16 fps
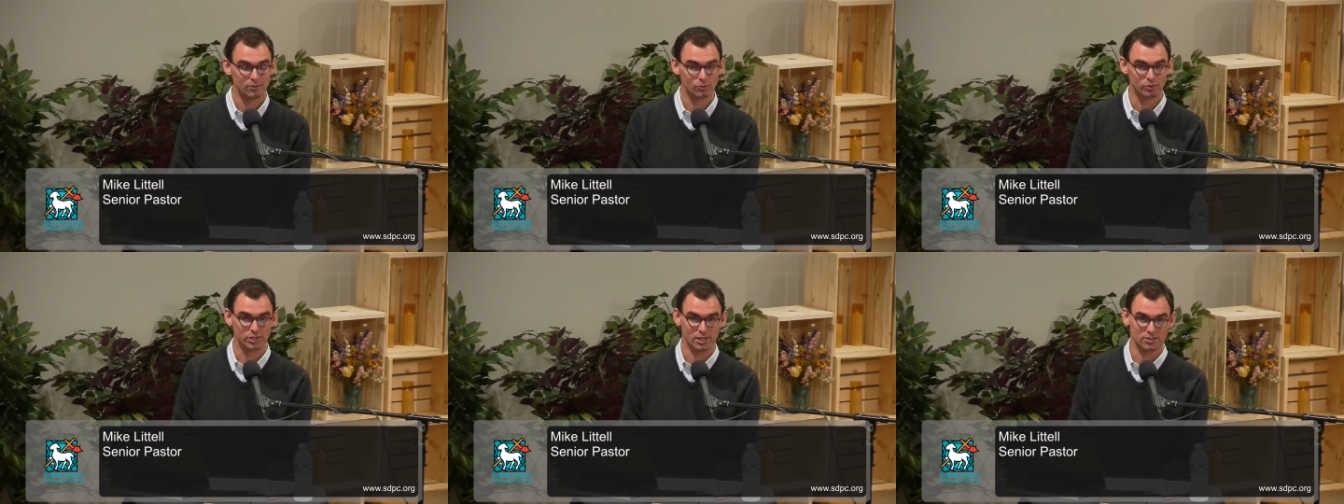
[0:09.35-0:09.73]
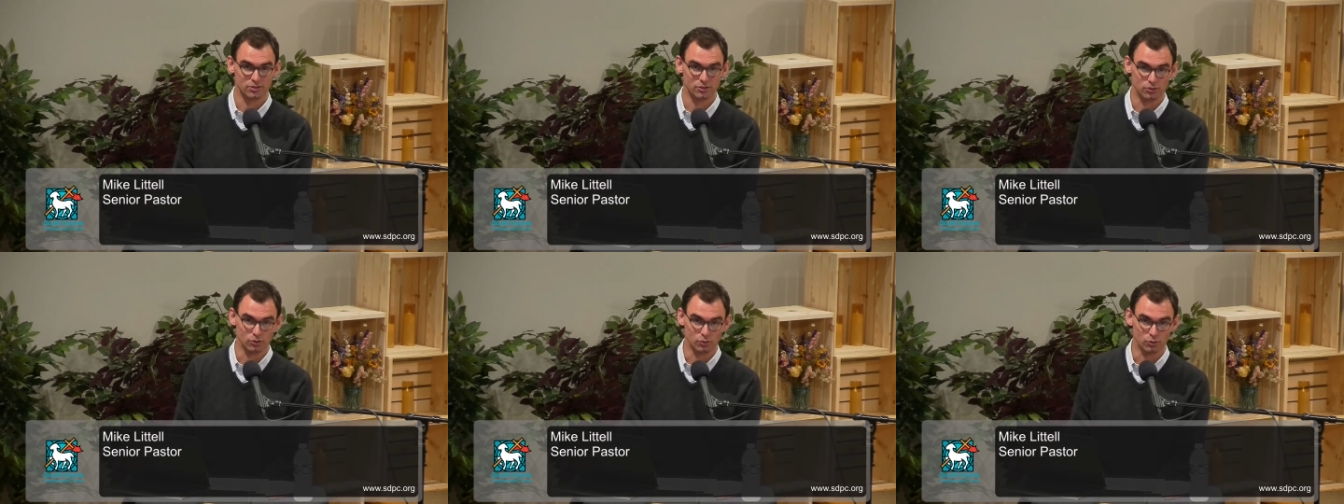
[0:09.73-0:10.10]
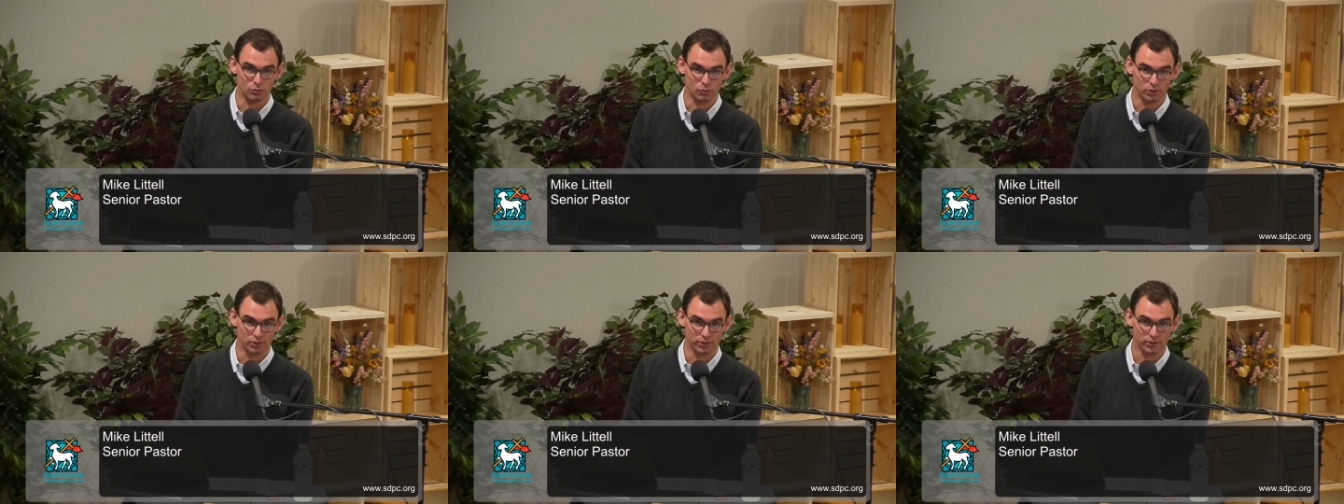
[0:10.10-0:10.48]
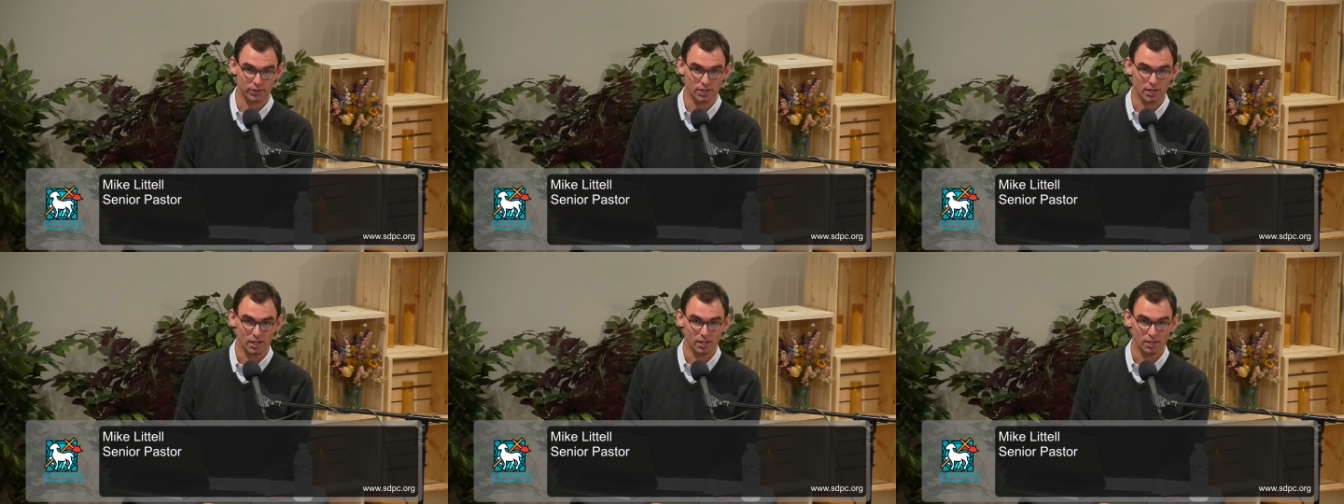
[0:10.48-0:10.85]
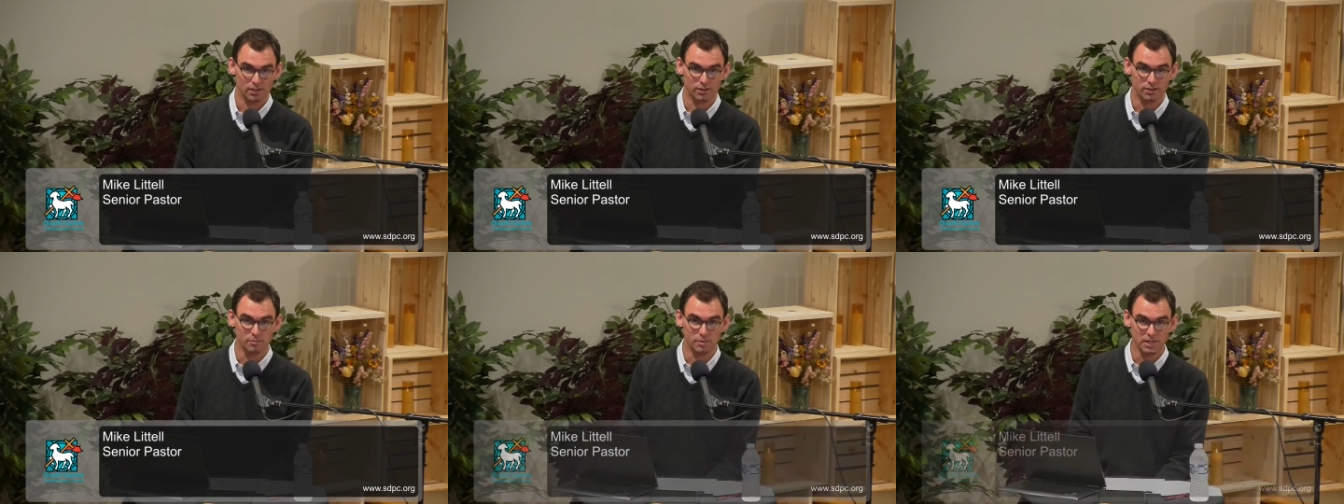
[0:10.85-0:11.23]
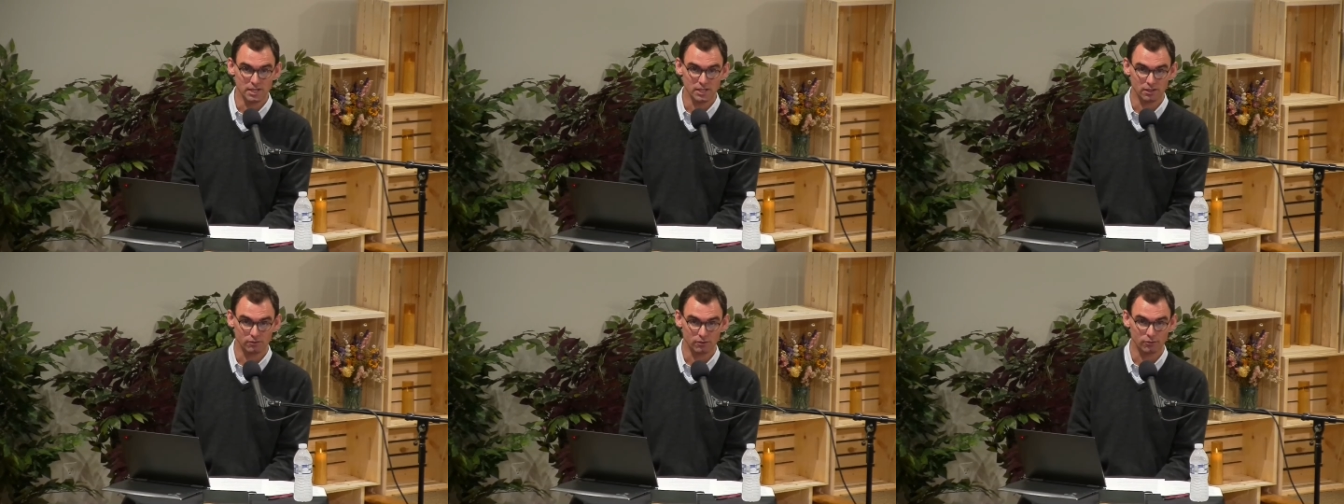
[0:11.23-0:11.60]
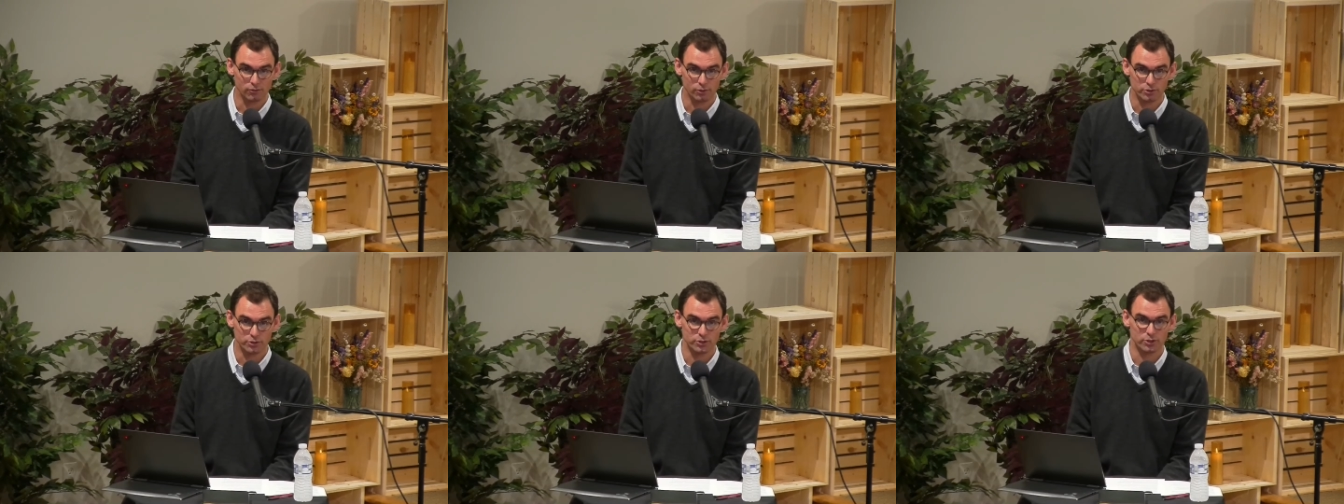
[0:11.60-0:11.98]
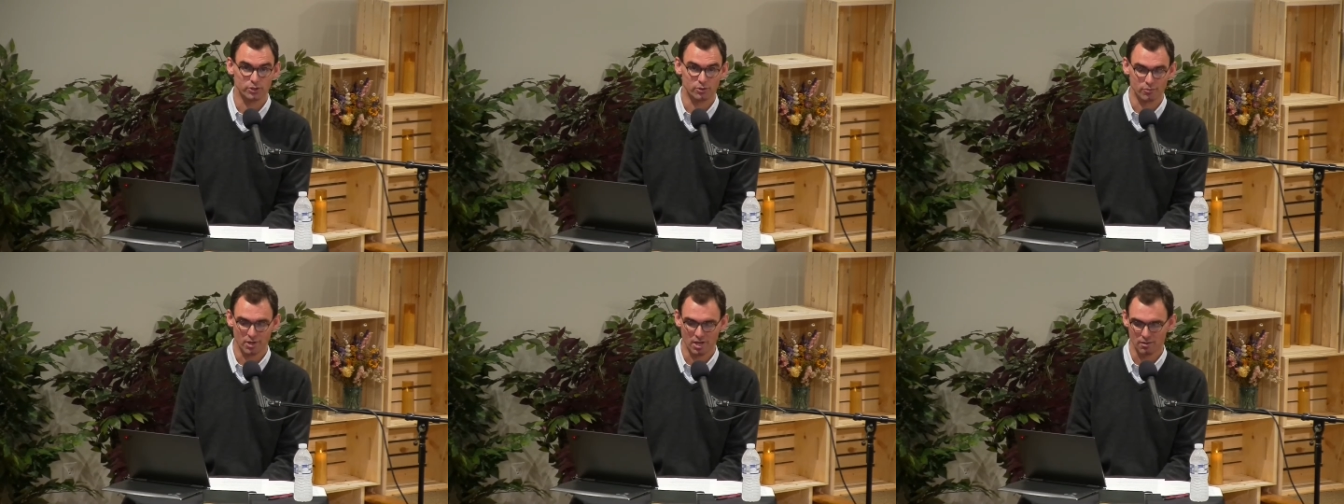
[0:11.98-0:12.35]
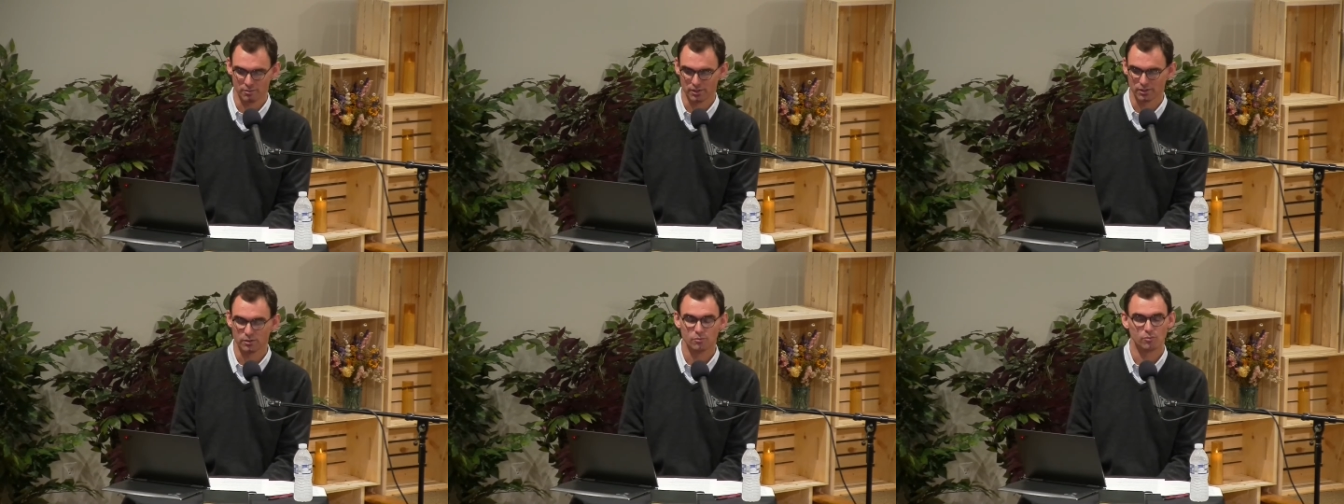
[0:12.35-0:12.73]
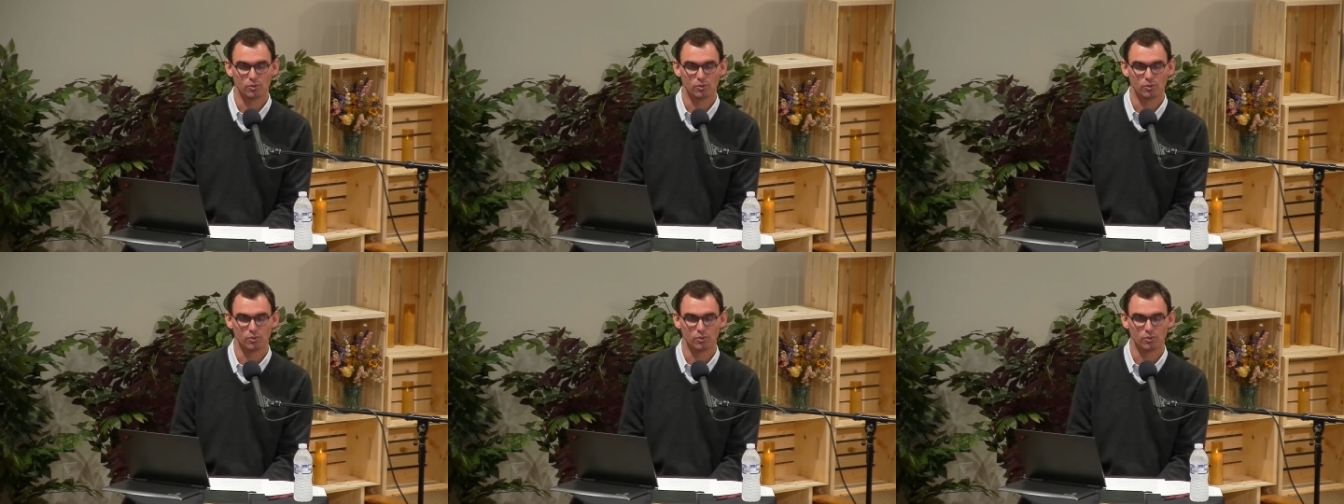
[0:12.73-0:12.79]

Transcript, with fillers: which has to do with the meaning of the first commandment.